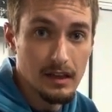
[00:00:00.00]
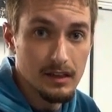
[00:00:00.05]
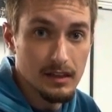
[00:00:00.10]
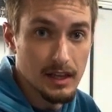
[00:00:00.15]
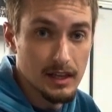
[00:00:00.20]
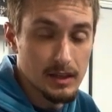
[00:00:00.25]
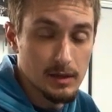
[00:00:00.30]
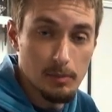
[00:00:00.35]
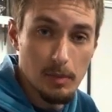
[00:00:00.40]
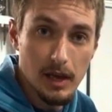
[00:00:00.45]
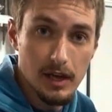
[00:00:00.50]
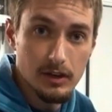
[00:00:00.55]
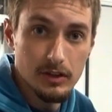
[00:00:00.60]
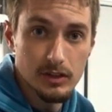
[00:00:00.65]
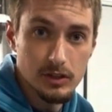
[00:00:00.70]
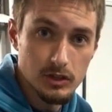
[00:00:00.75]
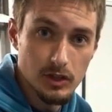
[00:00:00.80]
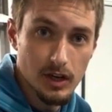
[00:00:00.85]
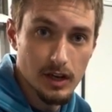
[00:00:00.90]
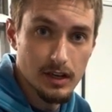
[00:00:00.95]
Let the
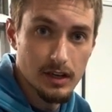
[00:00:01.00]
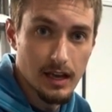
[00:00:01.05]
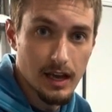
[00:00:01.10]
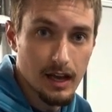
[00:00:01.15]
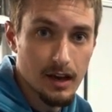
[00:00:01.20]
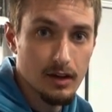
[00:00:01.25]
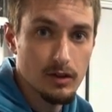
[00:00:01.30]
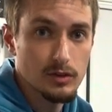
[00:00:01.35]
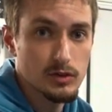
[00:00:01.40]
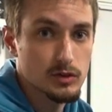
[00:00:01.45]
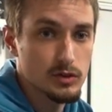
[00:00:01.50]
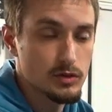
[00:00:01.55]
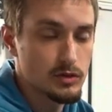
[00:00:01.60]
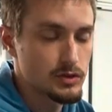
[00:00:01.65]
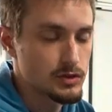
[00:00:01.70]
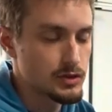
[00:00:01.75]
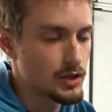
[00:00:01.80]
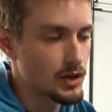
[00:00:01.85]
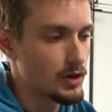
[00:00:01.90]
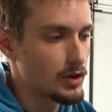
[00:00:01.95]
battery drain down so
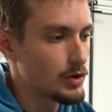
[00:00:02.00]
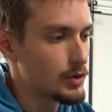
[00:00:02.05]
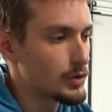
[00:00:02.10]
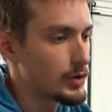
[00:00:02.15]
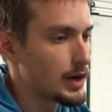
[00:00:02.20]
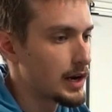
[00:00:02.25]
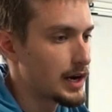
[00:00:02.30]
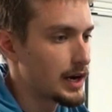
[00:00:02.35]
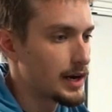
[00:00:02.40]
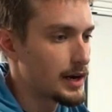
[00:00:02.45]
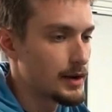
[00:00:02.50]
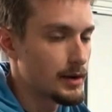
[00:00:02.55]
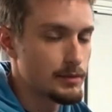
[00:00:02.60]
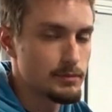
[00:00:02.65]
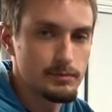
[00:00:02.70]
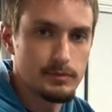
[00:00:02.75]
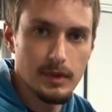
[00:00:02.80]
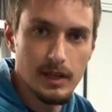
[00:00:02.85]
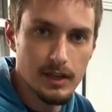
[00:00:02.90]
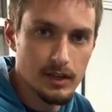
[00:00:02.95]
there's no
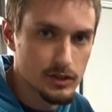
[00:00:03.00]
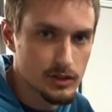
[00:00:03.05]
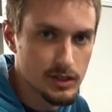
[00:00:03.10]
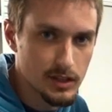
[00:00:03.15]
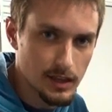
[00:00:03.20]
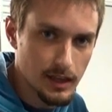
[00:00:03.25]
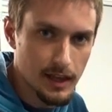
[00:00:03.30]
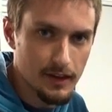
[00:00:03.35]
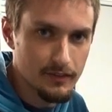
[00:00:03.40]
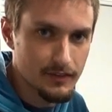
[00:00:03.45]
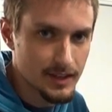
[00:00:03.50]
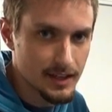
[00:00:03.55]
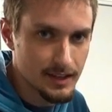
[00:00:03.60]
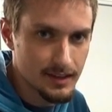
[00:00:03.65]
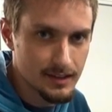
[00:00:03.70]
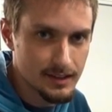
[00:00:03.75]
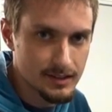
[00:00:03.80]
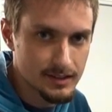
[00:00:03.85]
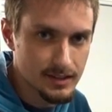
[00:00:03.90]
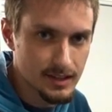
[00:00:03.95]
uh, energy left
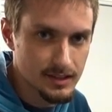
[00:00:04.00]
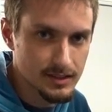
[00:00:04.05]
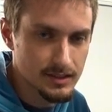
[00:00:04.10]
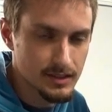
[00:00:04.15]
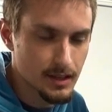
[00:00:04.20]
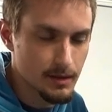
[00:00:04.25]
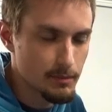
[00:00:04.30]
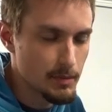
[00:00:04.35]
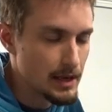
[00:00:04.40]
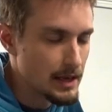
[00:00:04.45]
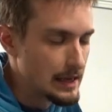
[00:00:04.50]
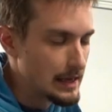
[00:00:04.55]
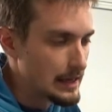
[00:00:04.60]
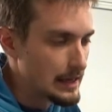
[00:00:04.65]
in the system